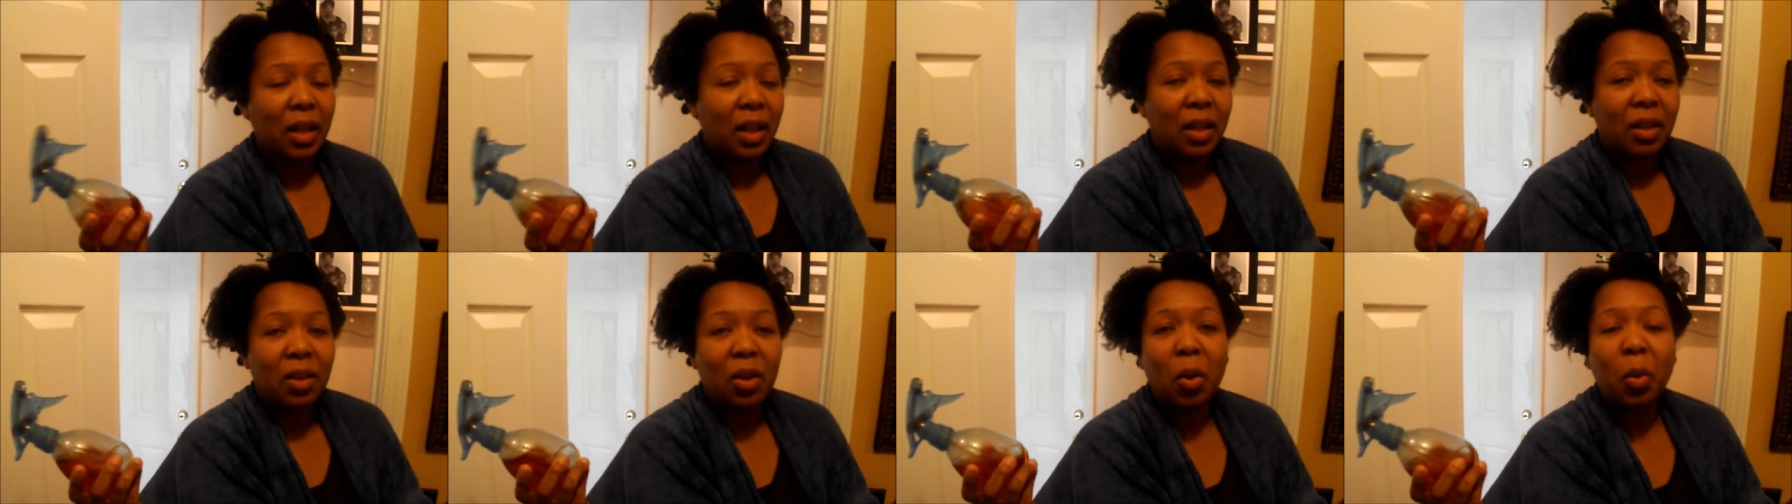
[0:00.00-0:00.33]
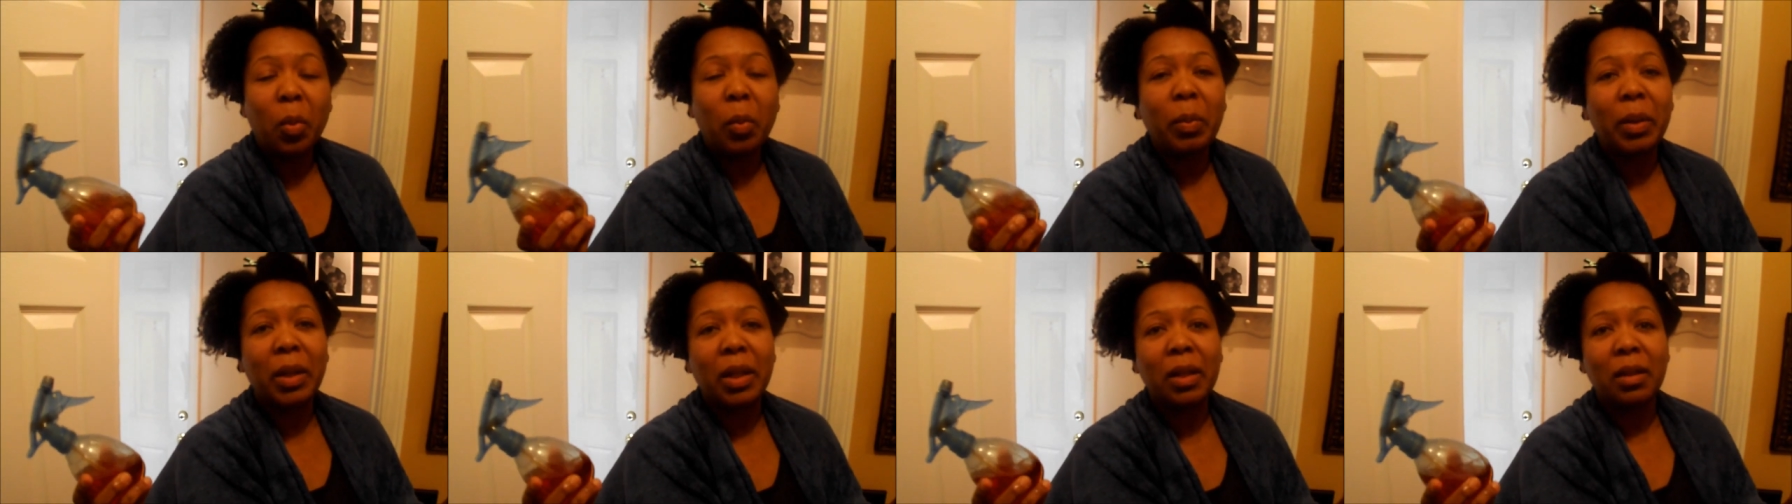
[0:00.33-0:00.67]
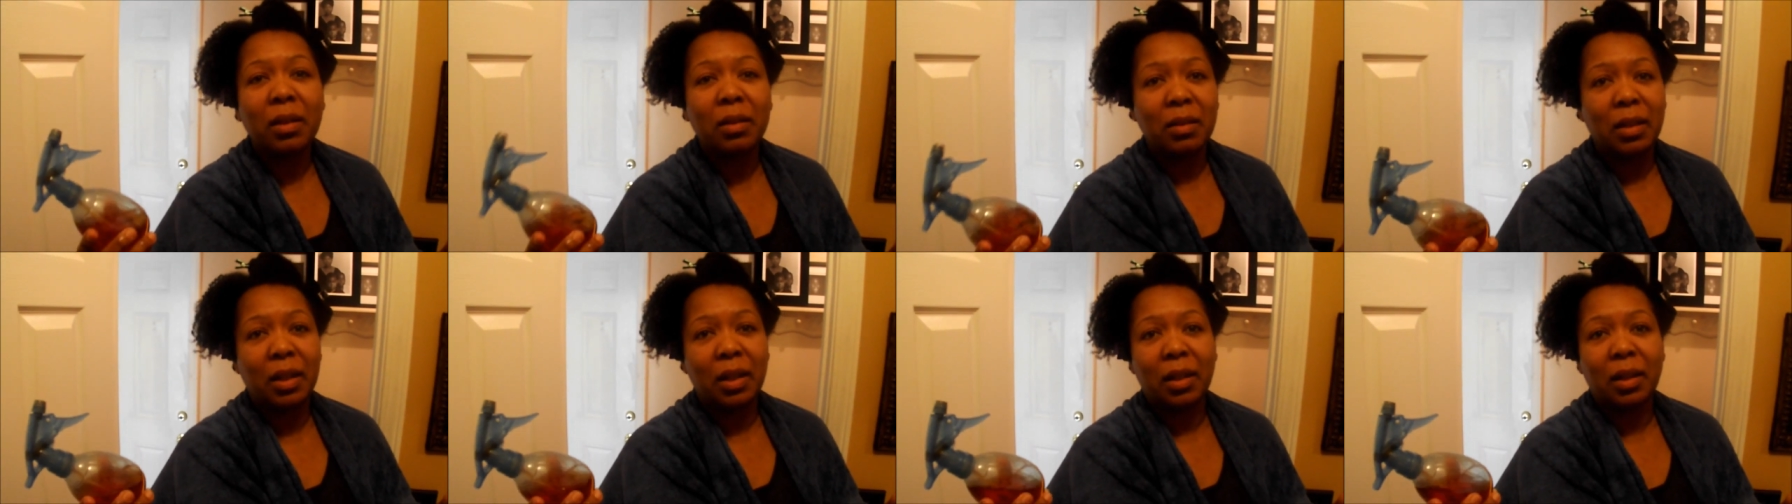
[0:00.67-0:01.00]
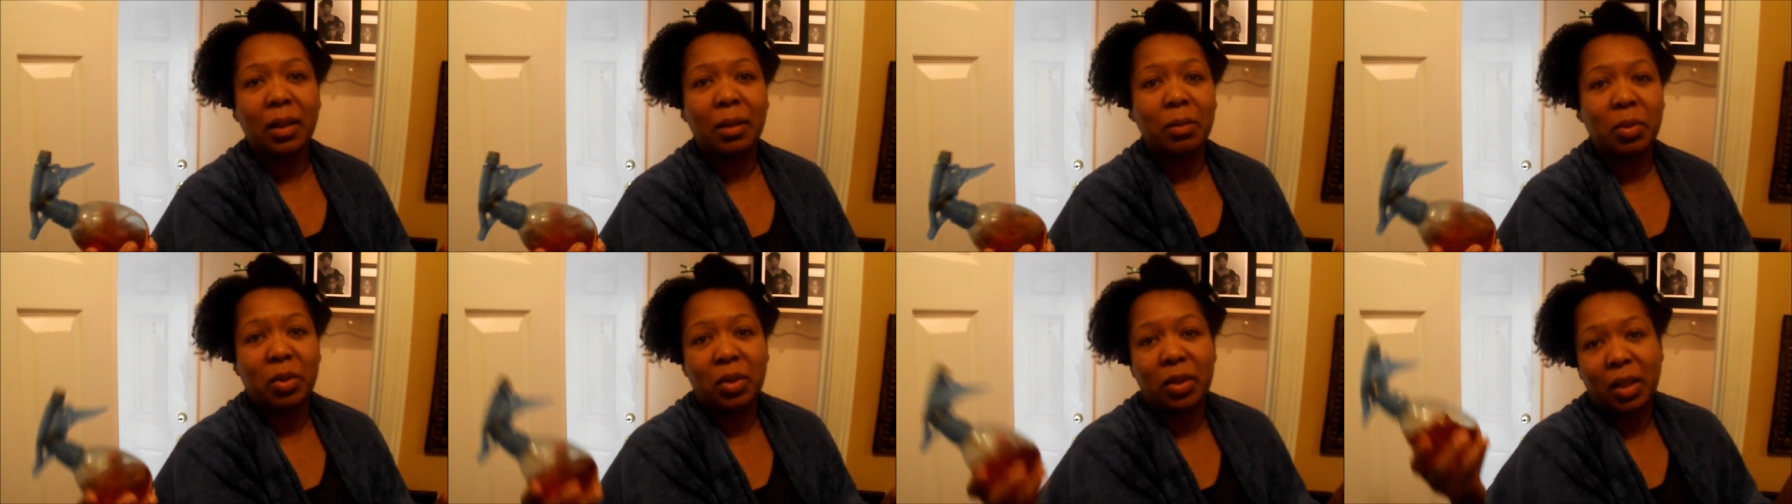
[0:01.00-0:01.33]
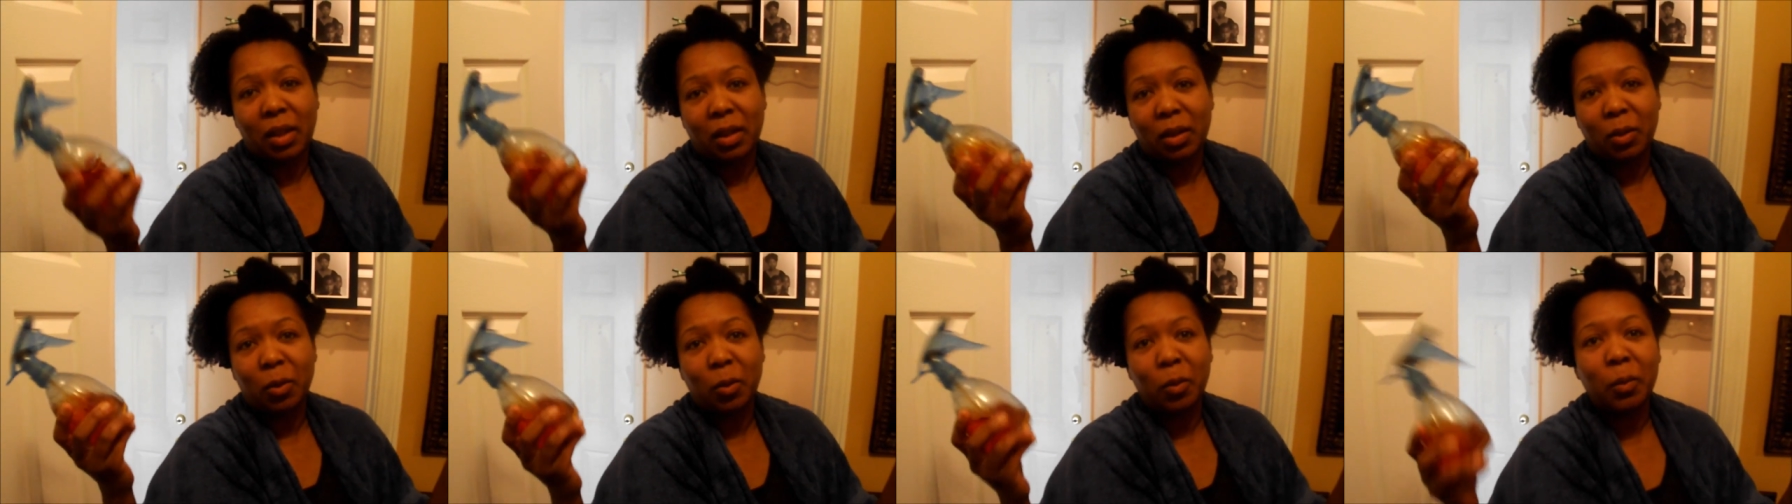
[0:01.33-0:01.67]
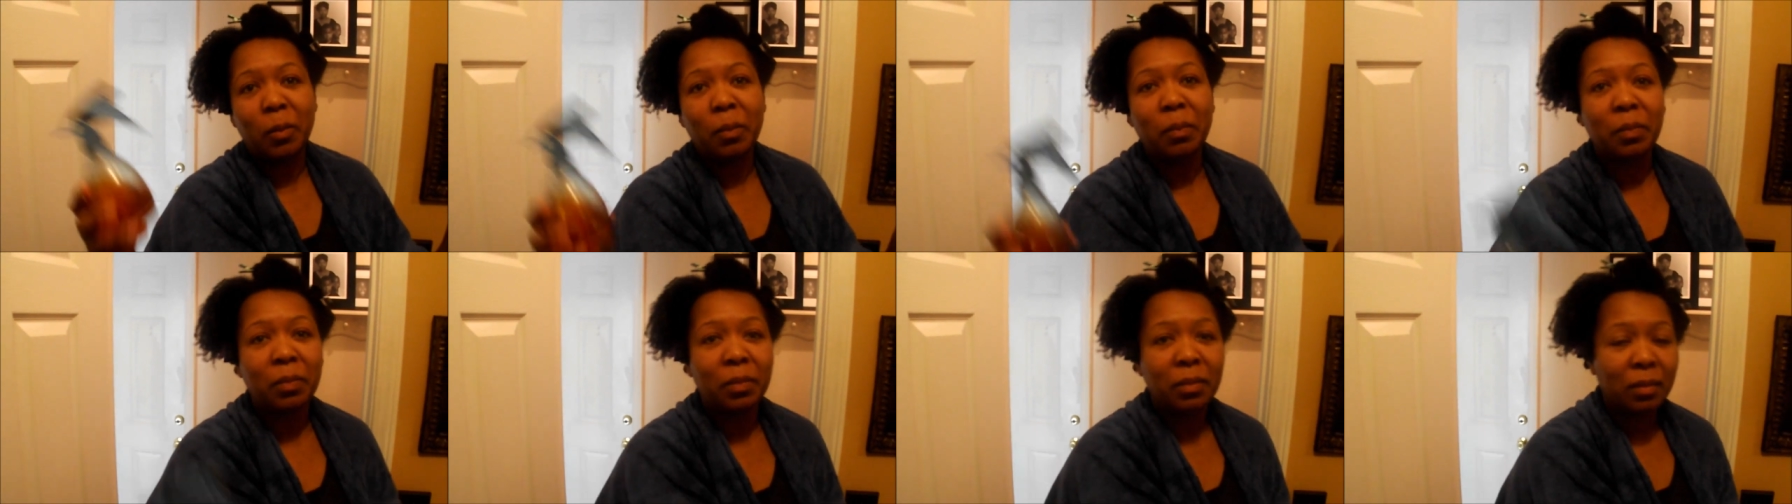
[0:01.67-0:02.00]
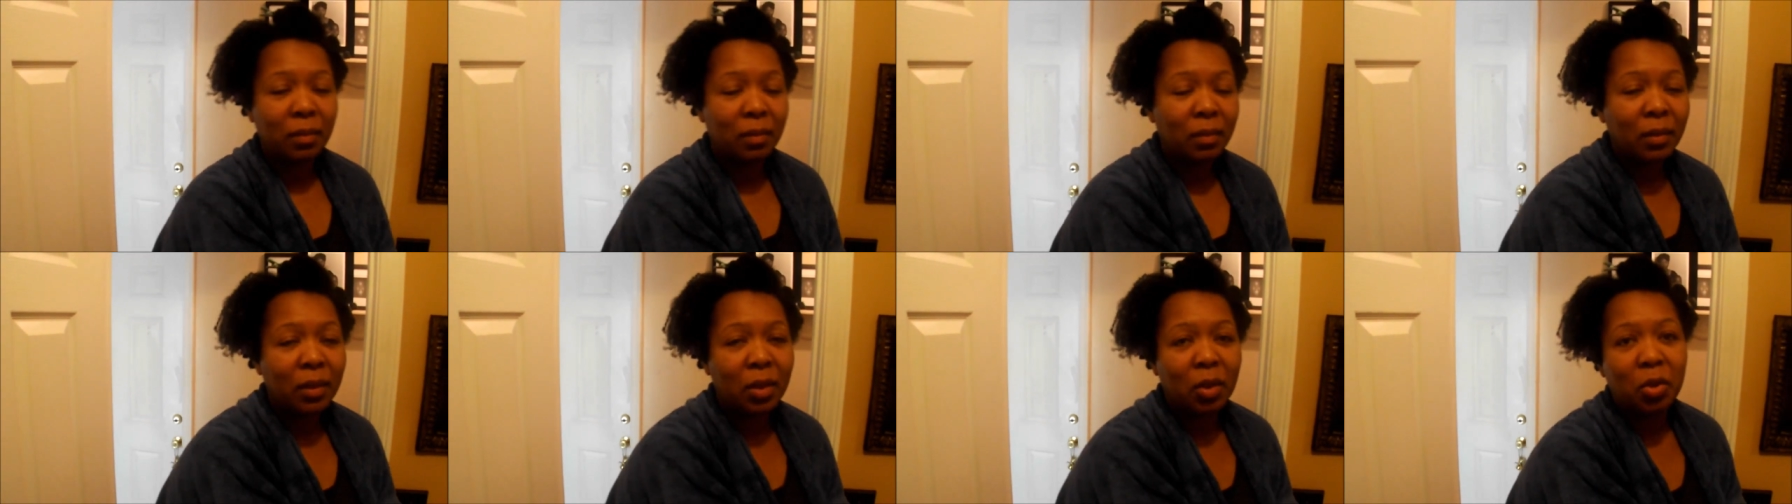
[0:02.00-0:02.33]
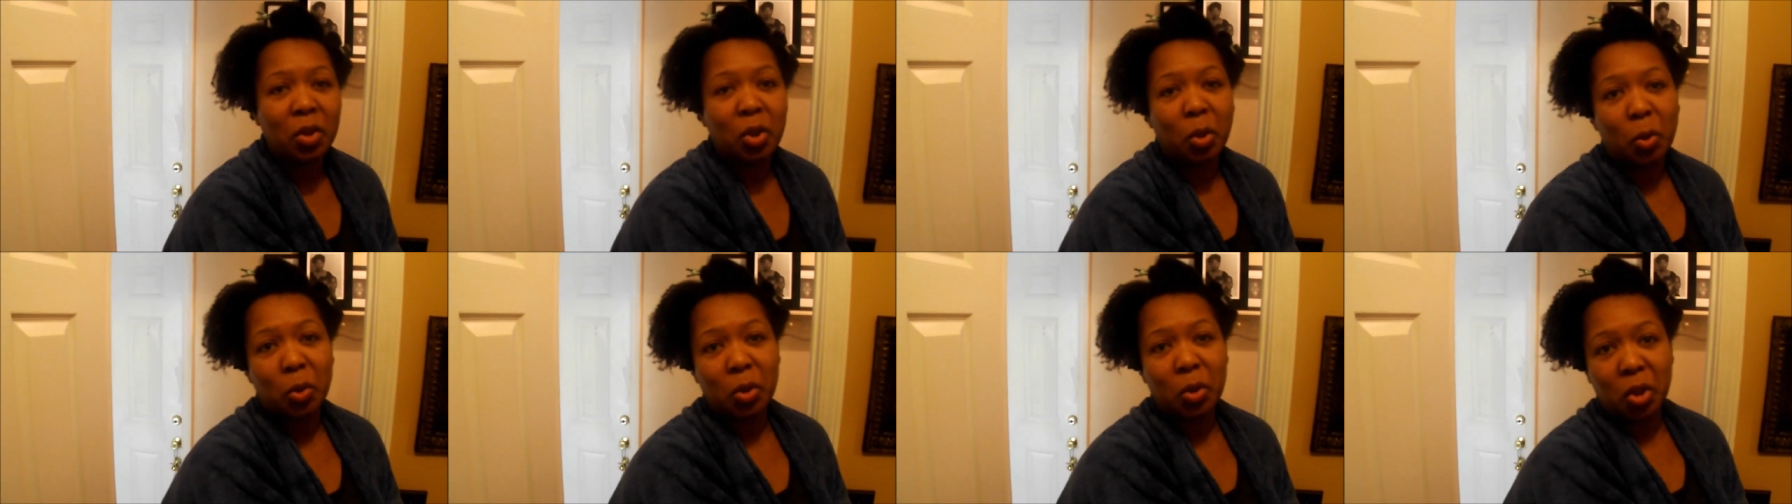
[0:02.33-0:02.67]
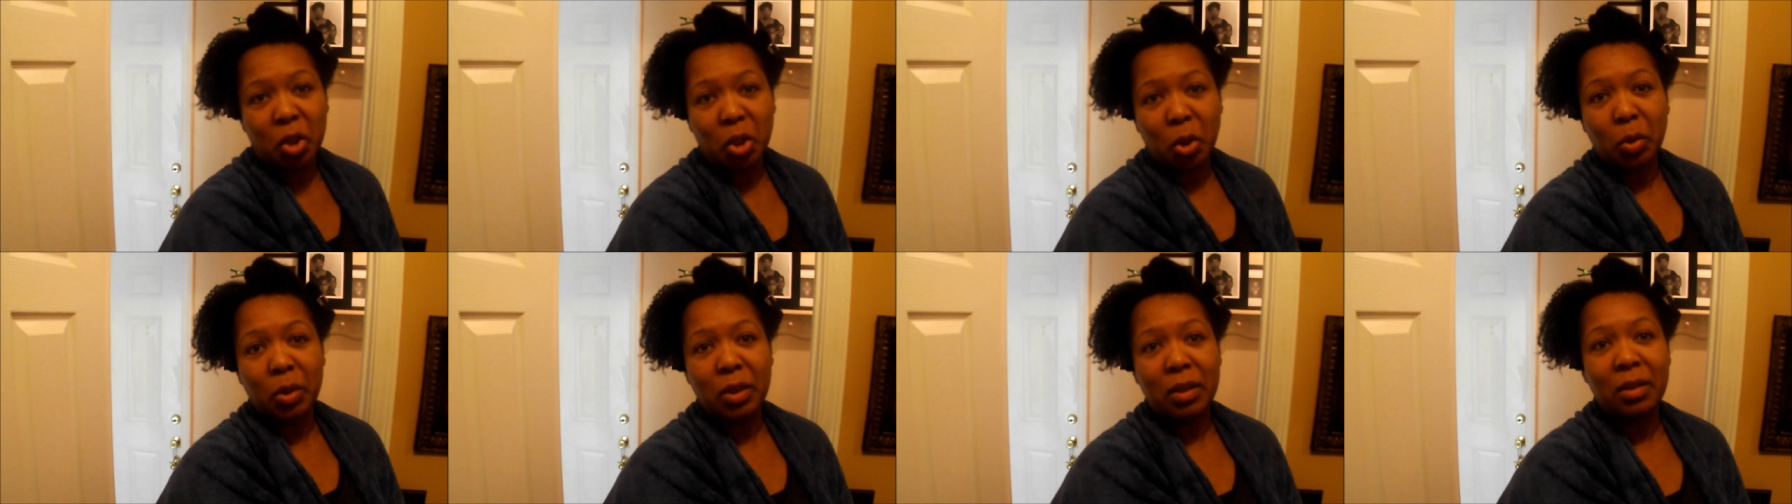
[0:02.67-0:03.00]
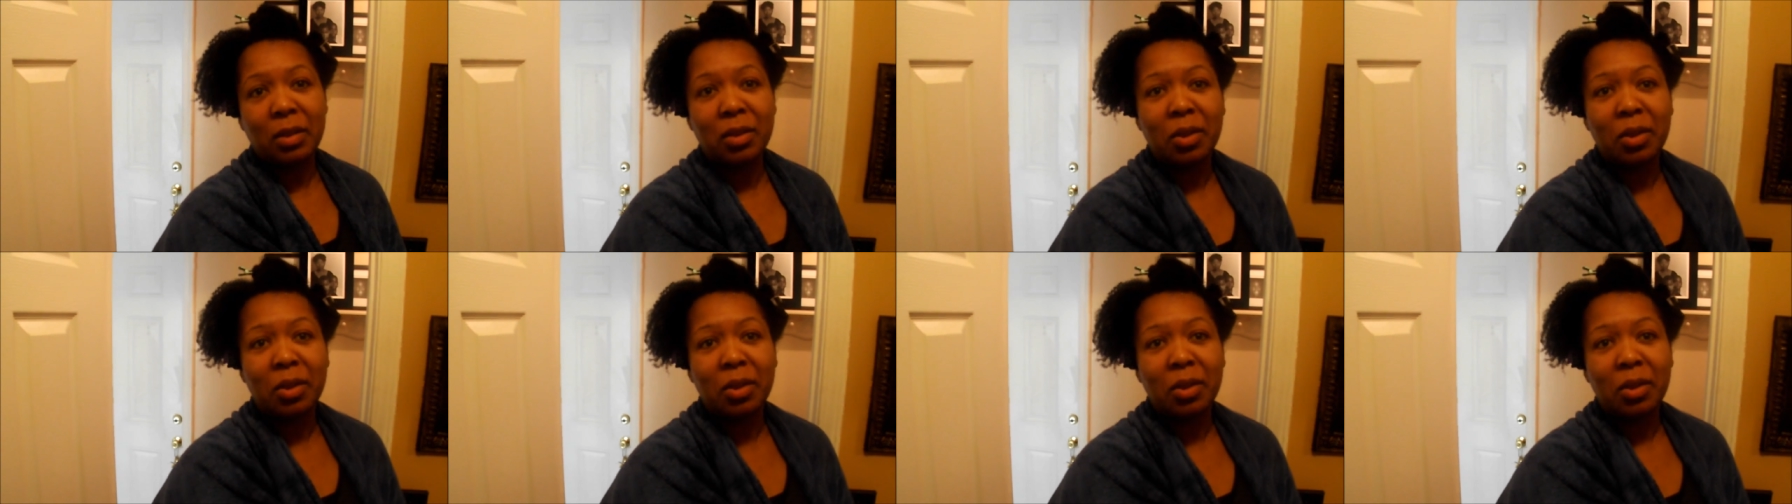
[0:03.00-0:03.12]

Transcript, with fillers: No buildup, so choice is